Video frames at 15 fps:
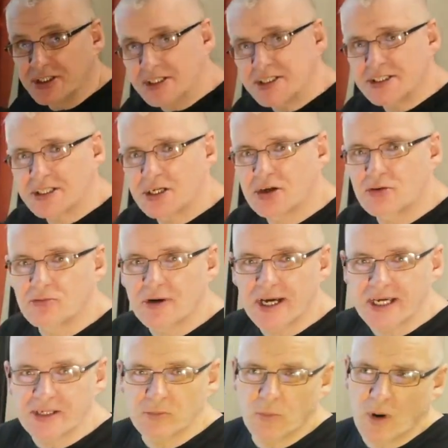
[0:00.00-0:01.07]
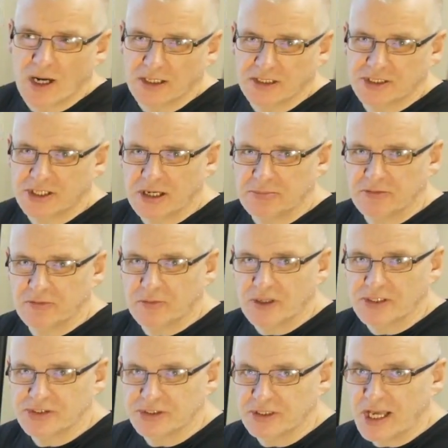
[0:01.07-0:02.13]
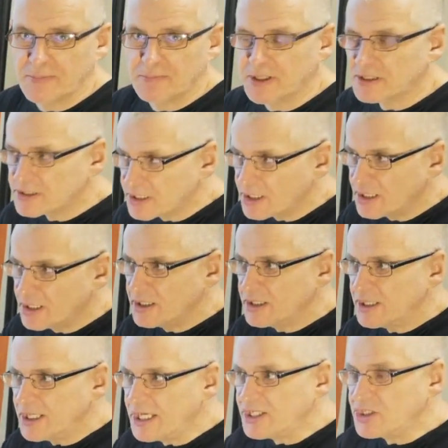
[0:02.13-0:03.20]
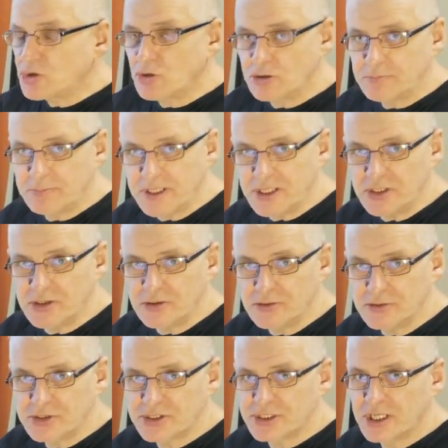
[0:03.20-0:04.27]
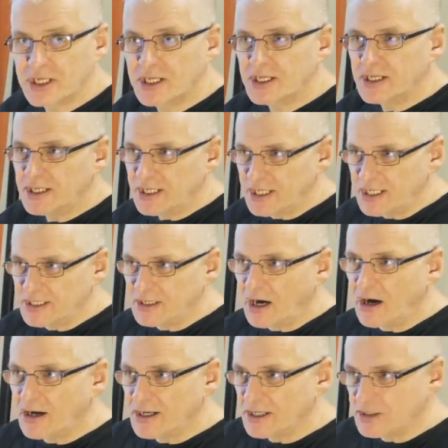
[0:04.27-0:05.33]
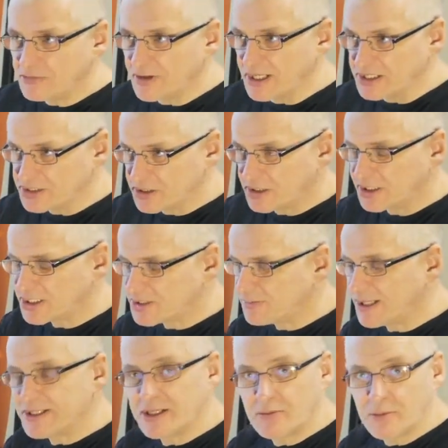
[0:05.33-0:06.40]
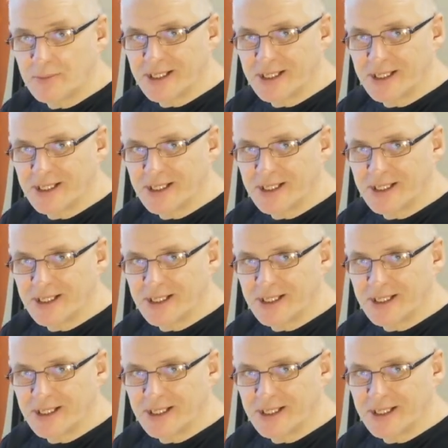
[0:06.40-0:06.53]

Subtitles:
This is a grade 1 type of question, but it could be used in higher grades, and I'll explain that when we